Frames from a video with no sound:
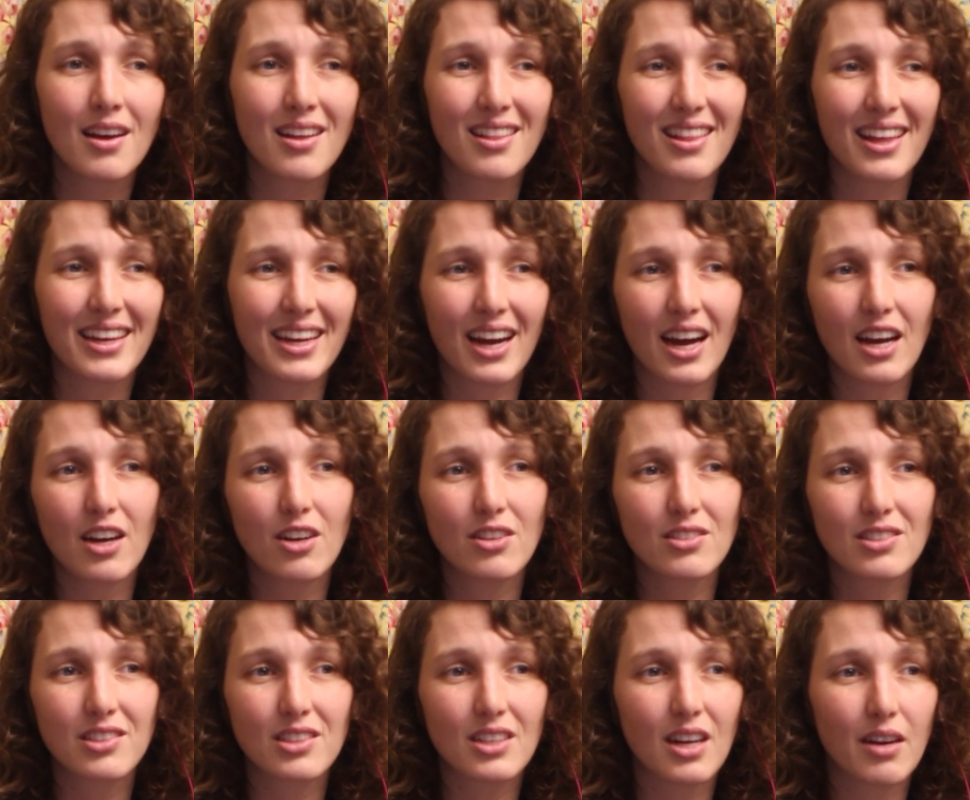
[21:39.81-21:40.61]
Like, I
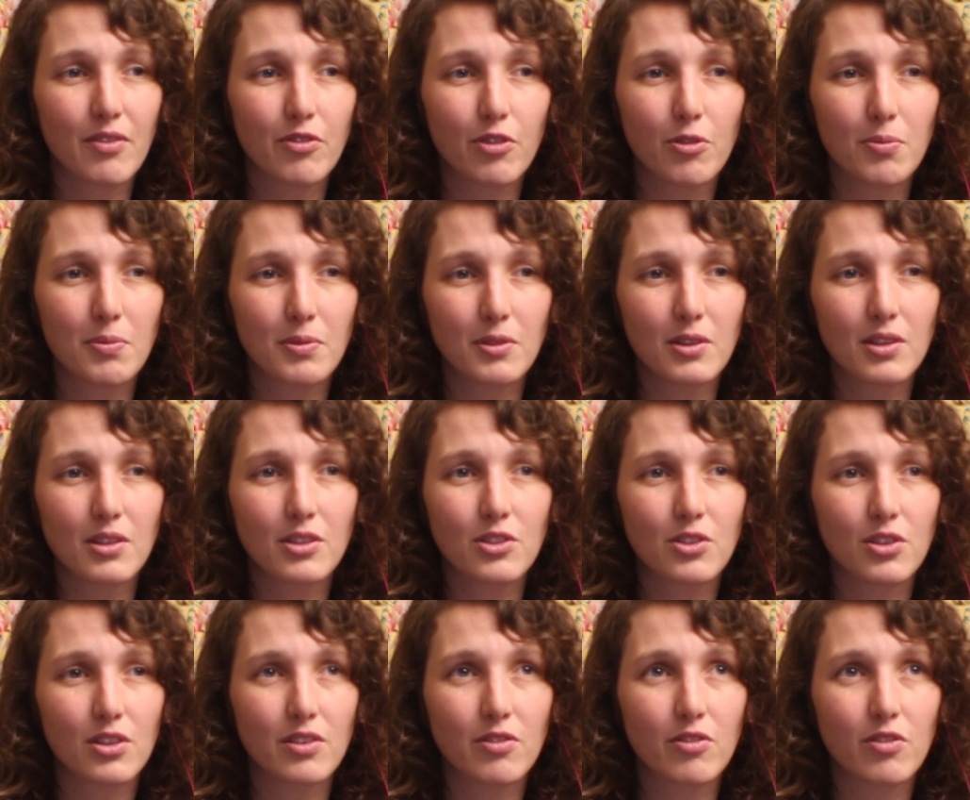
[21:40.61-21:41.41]
also come from
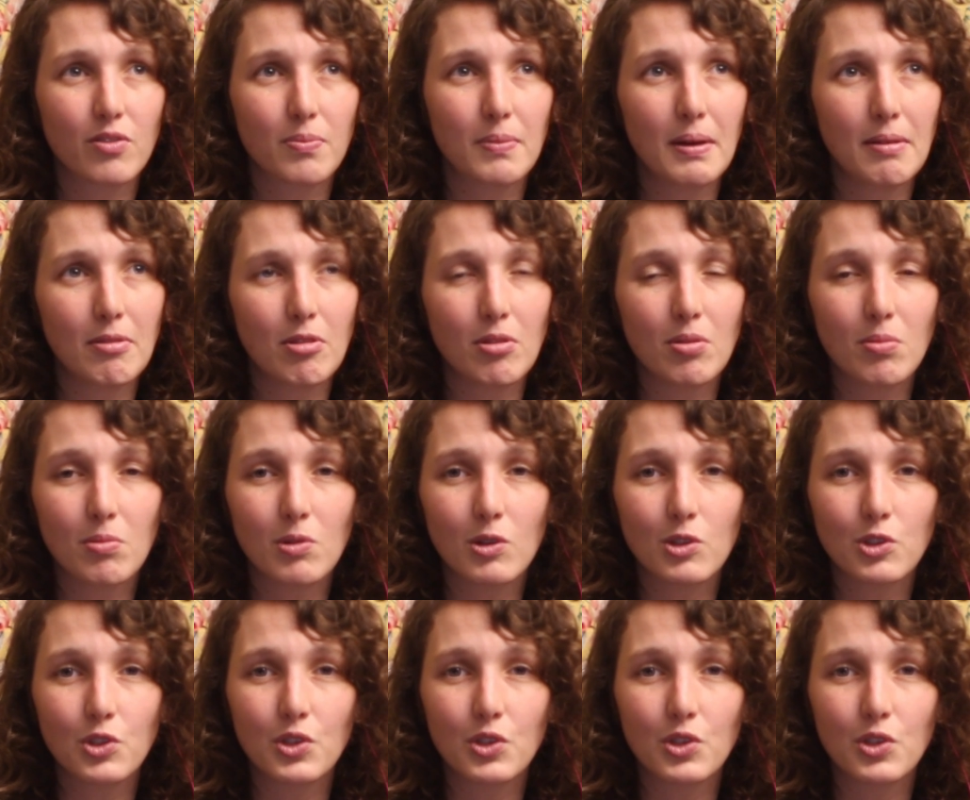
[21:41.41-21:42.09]
sort of maybe a more